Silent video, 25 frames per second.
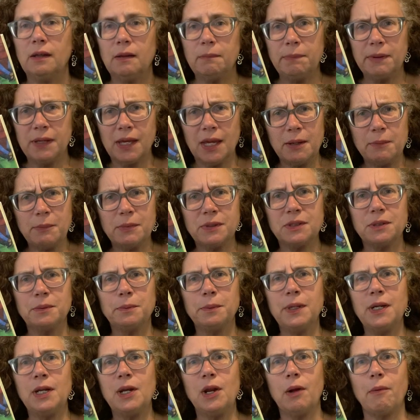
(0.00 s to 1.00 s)
Begin with the
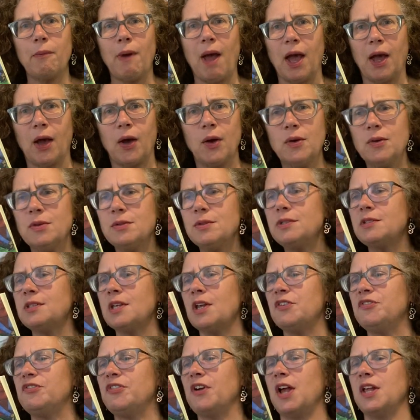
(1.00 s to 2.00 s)
reading raccoon,
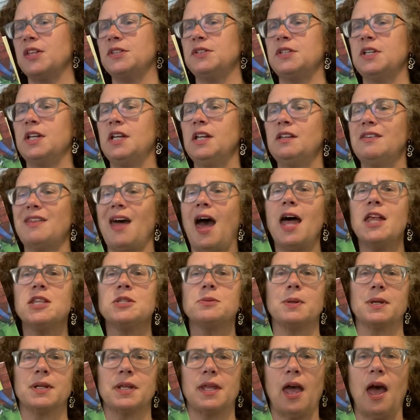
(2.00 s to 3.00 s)
said Francine.
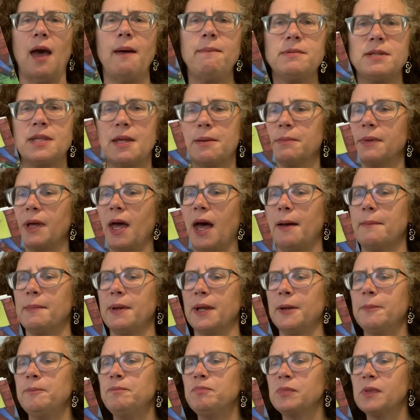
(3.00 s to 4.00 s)
That's what kept them
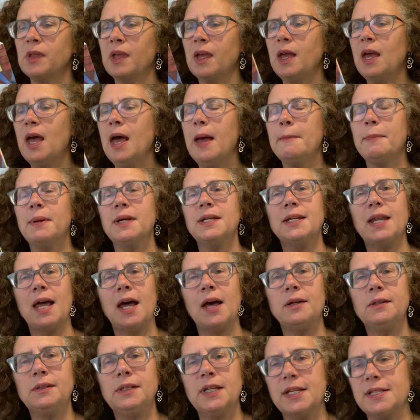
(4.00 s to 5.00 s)
coming. But
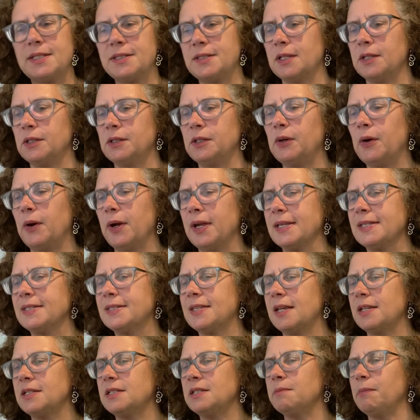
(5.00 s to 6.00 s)
now listen, Yoik
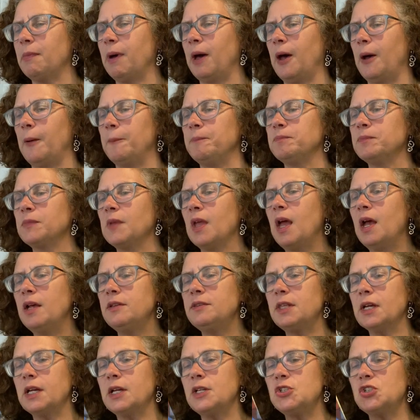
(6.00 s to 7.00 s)
said to Mom.
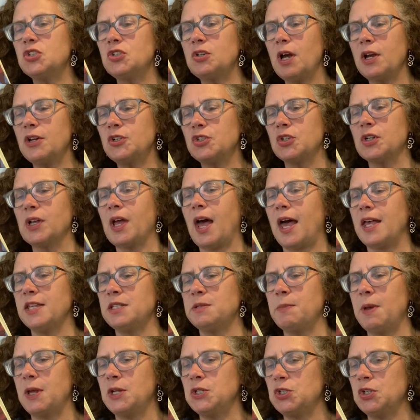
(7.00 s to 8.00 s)
The construction
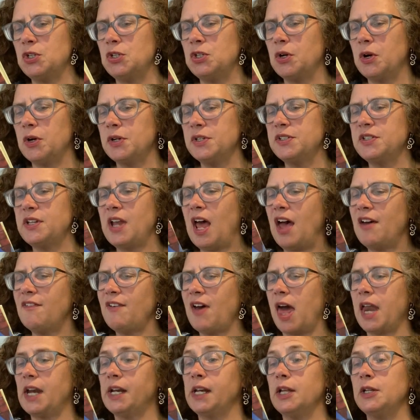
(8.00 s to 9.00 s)
guys mentioned your staff
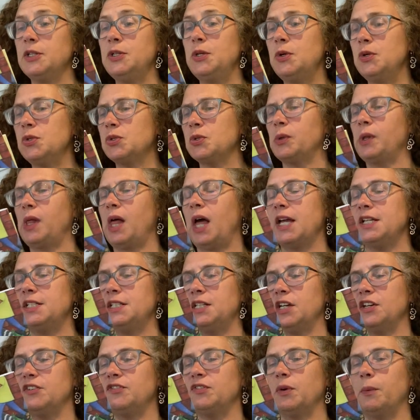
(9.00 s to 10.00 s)
had an unusual
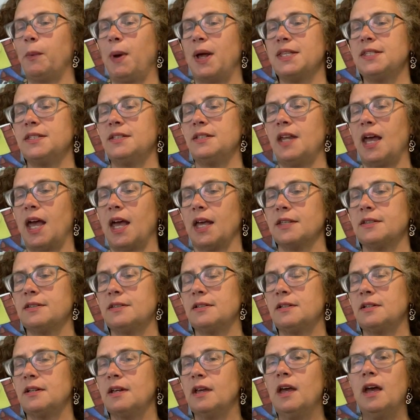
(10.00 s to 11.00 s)
idea for what's
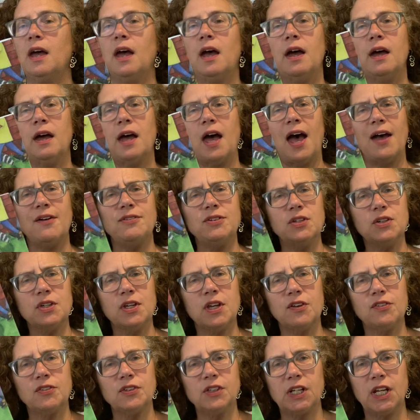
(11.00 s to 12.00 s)
next. Have you
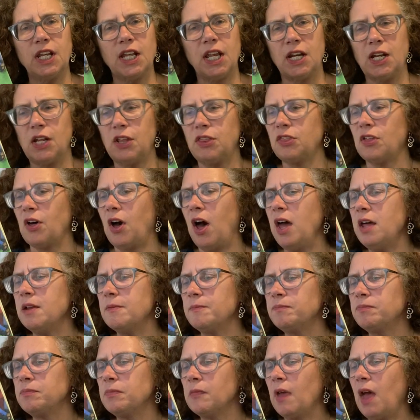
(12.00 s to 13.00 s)
given it any thought?
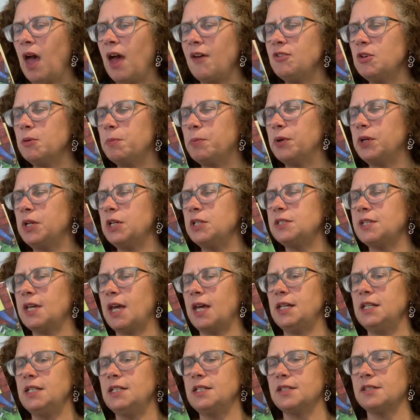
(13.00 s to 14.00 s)
Have you put it to
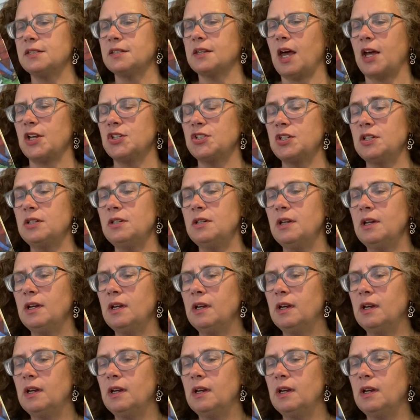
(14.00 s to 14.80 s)
any discussion?